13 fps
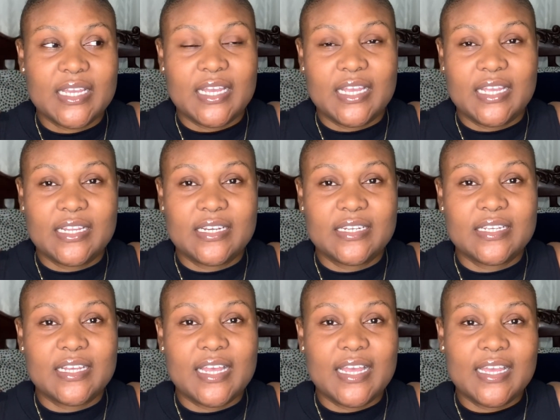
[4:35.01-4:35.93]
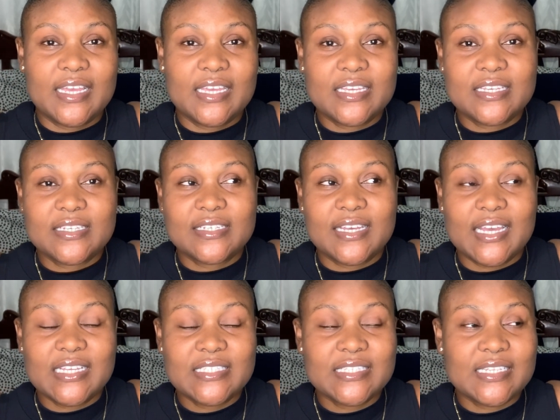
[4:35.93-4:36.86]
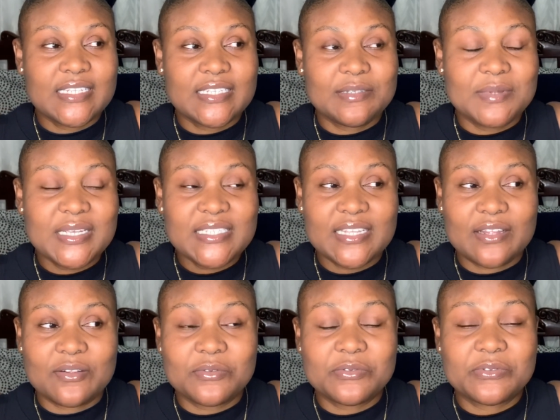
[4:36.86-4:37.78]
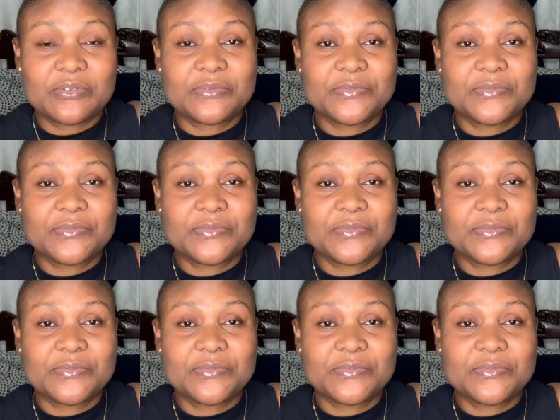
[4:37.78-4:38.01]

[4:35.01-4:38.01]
and I isolated myself